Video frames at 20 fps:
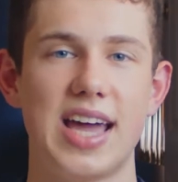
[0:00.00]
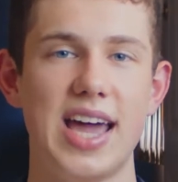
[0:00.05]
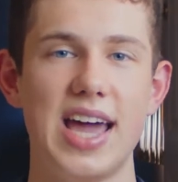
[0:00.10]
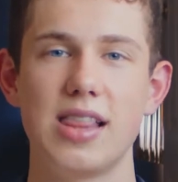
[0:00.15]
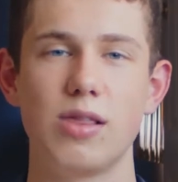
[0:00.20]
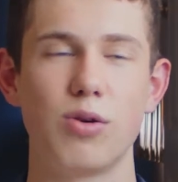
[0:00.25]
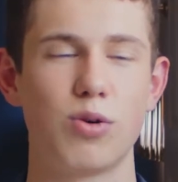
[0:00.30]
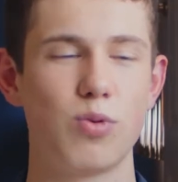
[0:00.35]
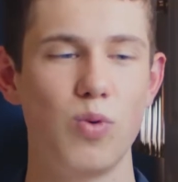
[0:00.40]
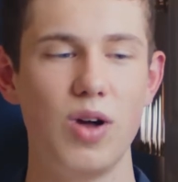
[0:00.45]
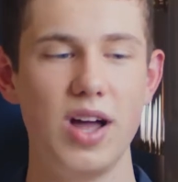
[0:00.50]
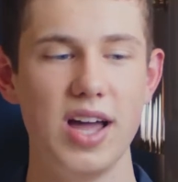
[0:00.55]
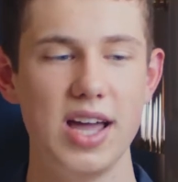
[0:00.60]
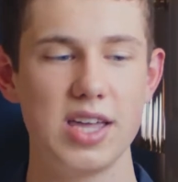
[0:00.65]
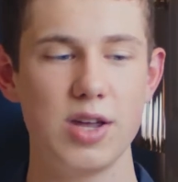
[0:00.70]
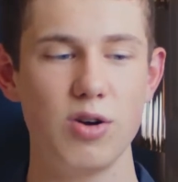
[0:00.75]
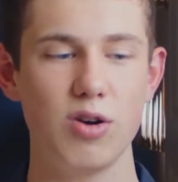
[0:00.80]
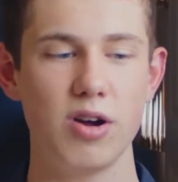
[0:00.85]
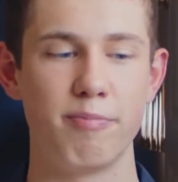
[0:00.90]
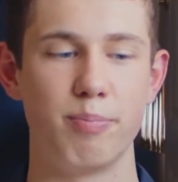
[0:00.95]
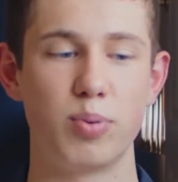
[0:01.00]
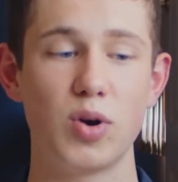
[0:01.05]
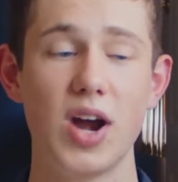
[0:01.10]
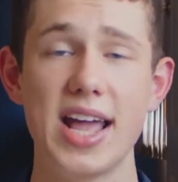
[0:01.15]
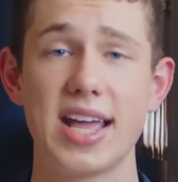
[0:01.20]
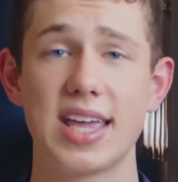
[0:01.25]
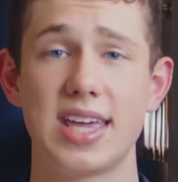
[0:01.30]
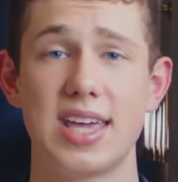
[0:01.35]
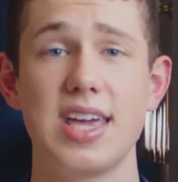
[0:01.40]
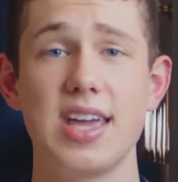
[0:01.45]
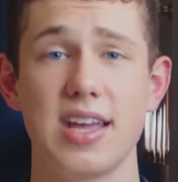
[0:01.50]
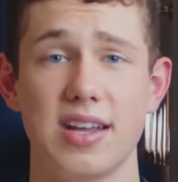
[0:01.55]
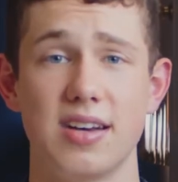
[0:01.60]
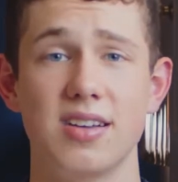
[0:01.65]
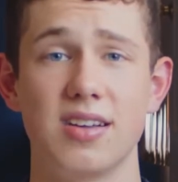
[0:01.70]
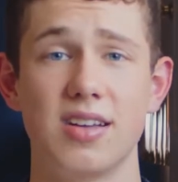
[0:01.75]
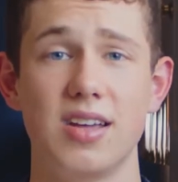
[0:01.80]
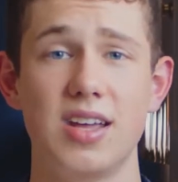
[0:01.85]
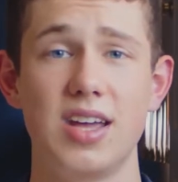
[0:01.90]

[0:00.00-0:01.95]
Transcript: hey, look, you're a bright kid.